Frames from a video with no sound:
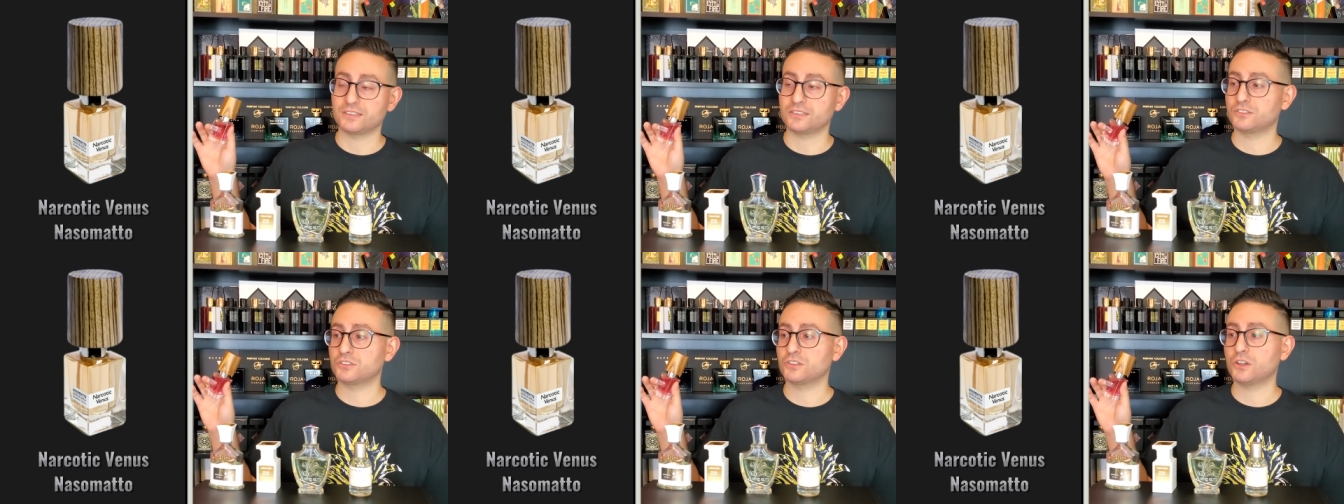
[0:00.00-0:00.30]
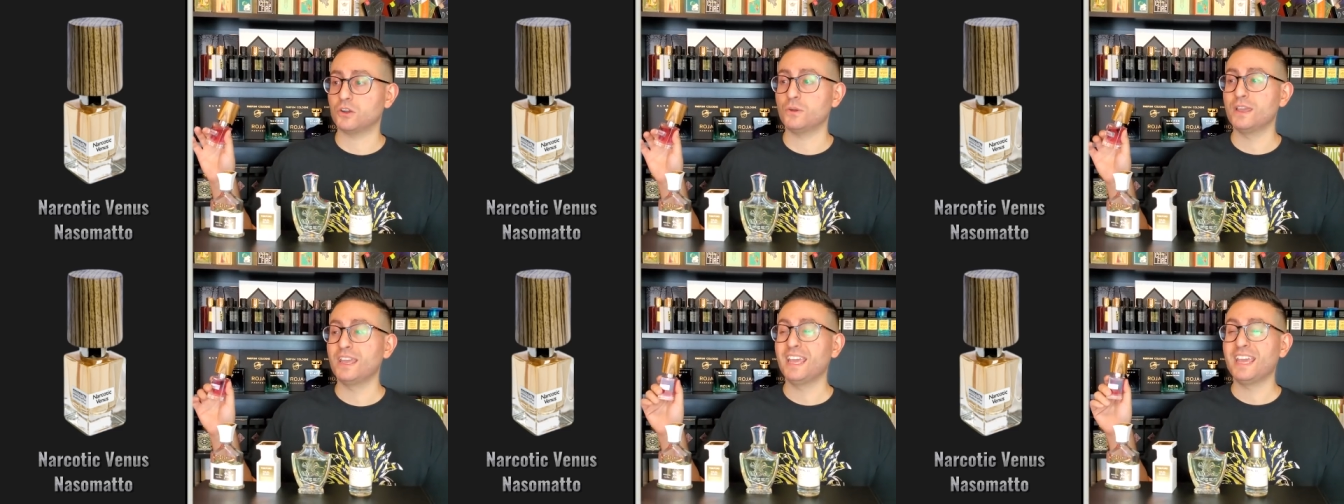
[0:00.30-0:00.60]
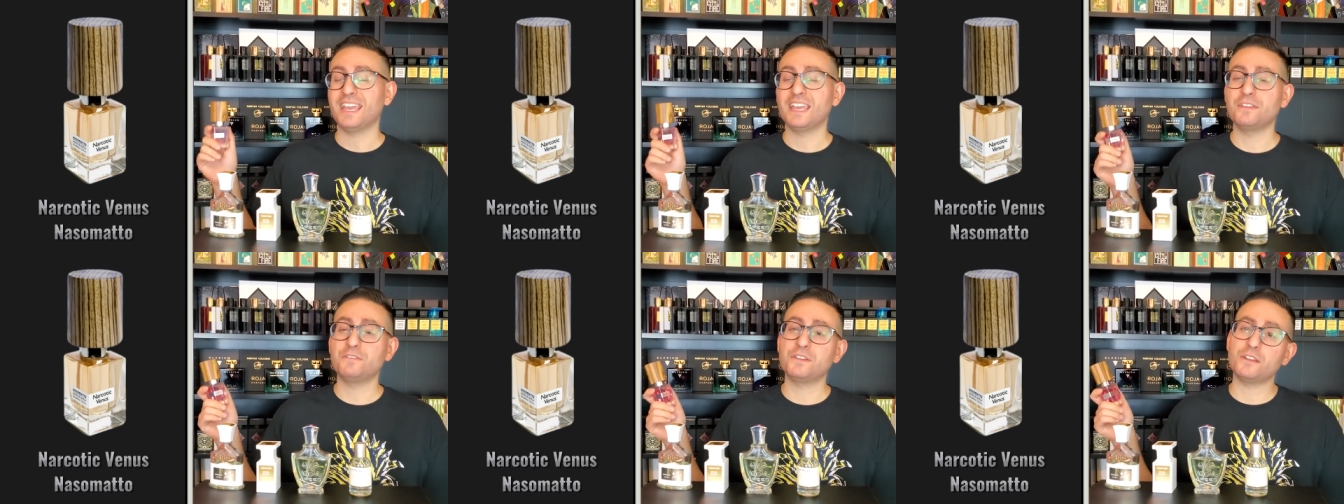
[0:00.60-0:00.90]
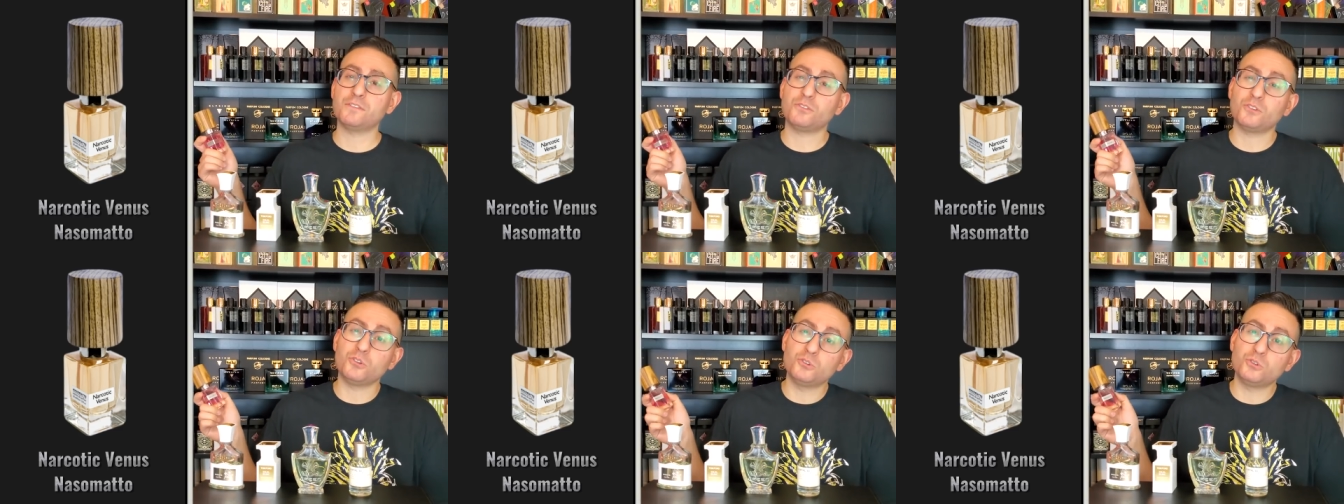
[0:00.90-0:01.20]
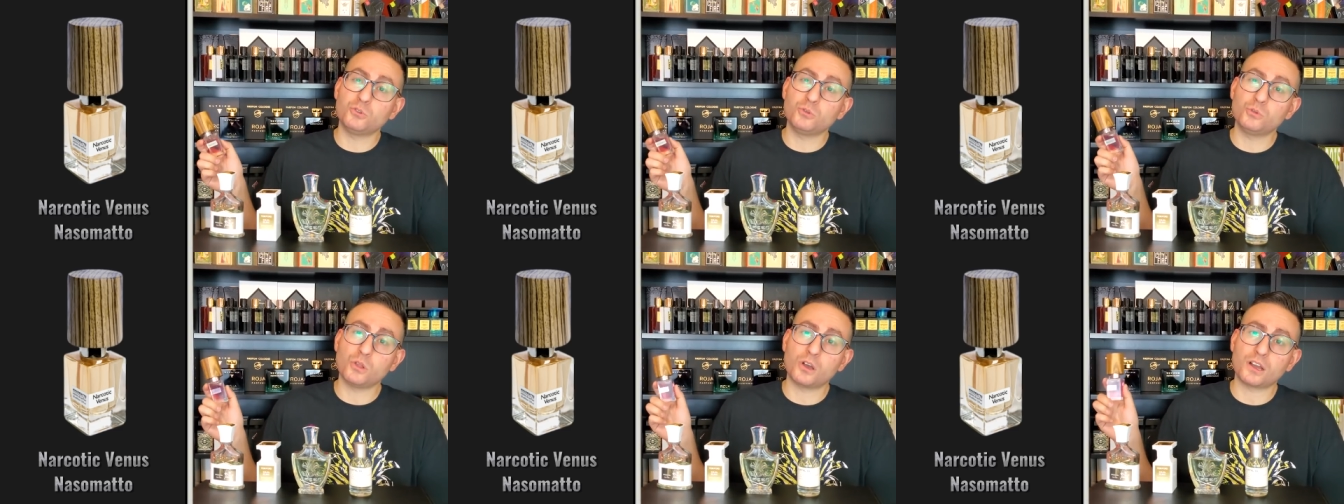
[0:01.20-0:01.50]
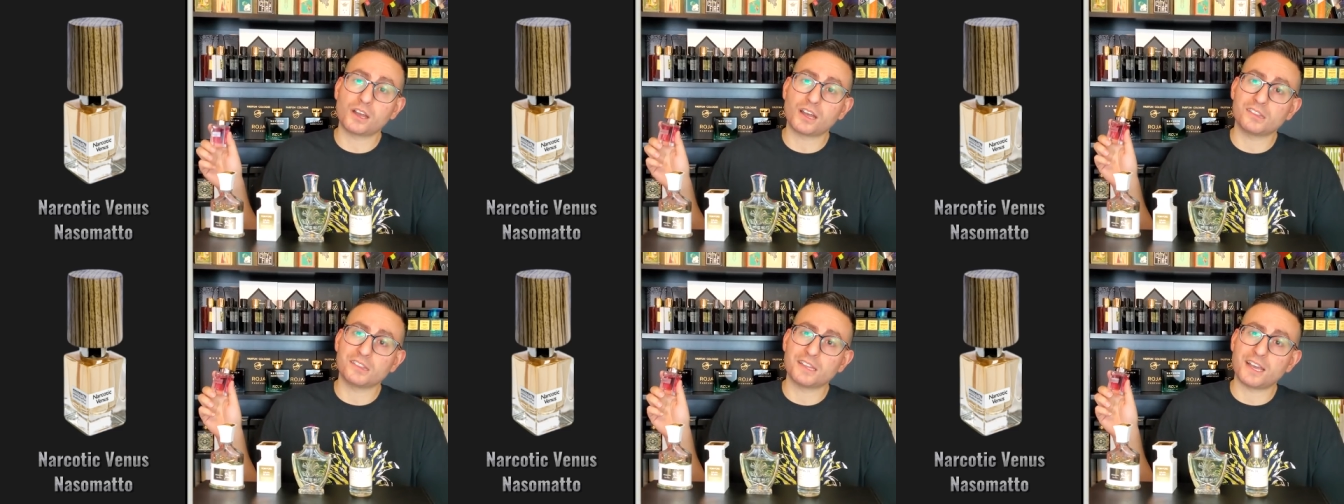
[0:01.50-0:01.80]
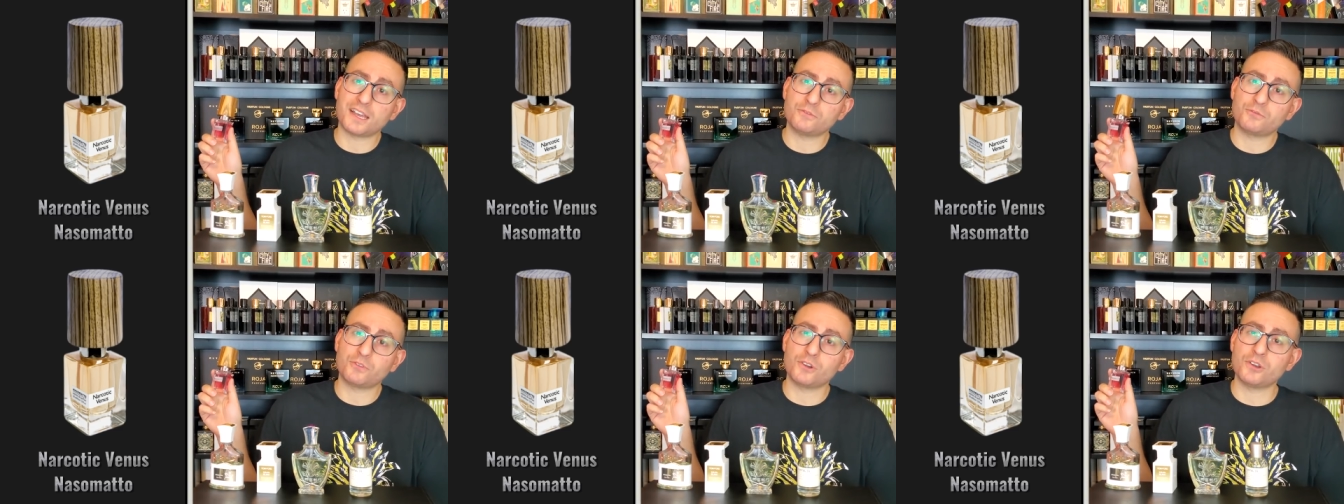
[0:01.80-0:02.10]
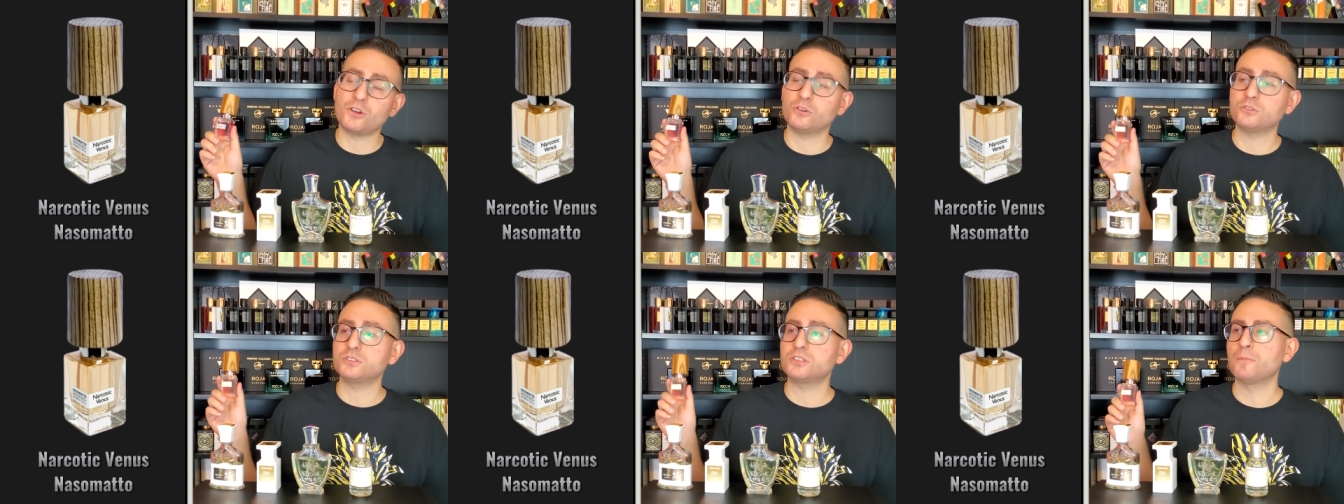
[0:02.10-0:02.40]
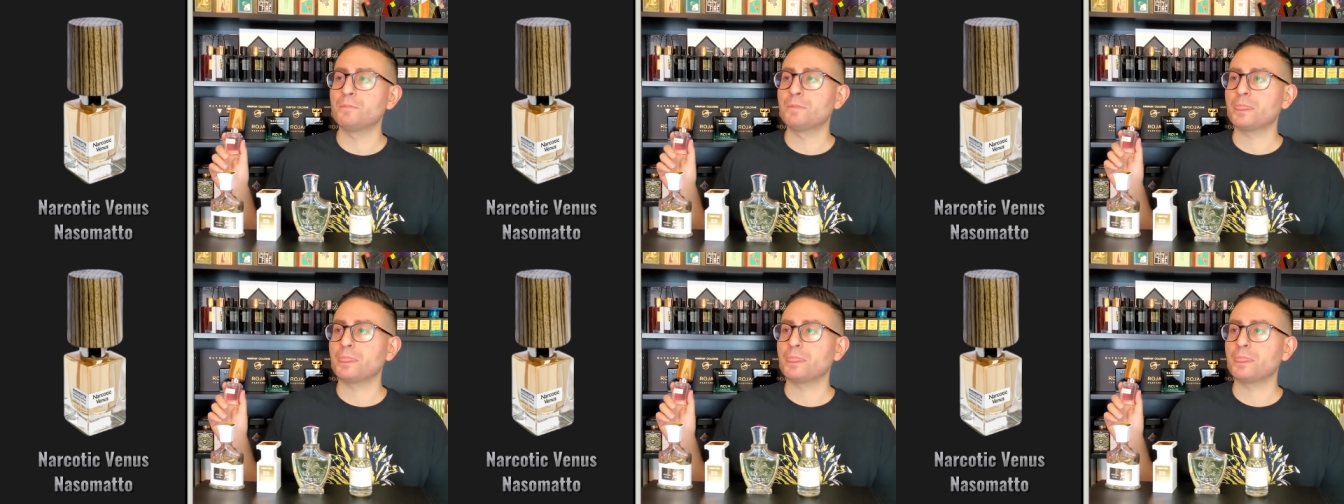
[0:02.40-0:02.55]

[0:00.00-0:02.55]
and so even if you do look online for notes,